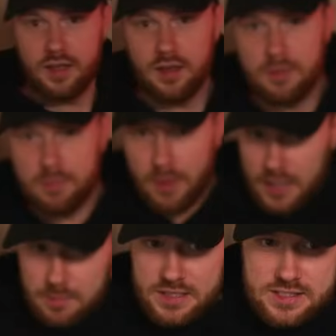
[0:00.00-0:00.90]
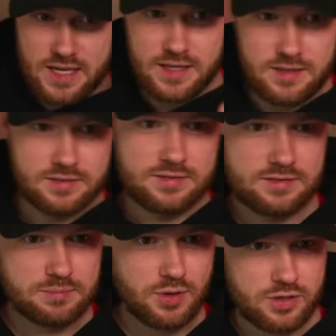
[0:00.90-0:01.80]
Back of me tee.
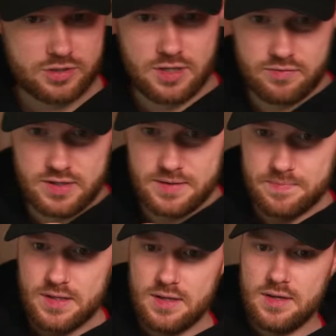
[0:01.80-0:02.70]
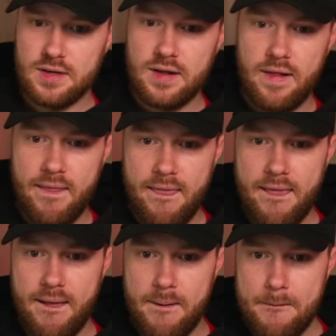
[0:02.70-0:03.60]
Bosh, lovely.
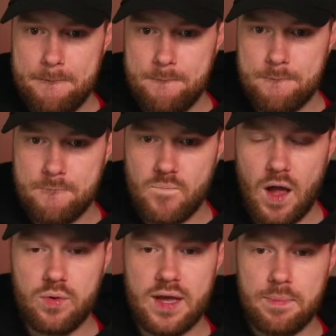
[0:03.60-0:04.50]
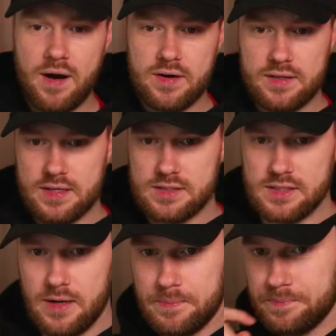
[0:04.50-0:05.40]
Oh yeah, apparently there's
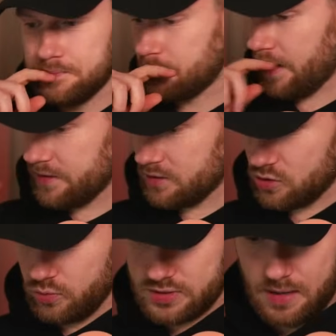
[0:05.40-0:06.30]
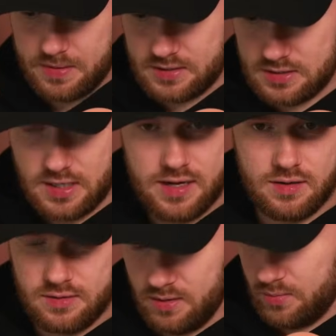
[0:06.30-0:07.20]
apparently the talks happening today,
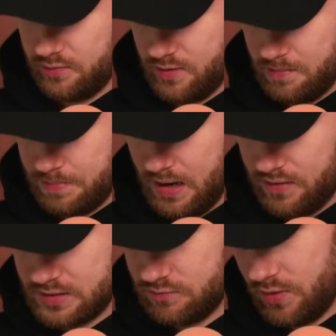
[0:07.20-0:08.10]
aren't there, with Perez and Red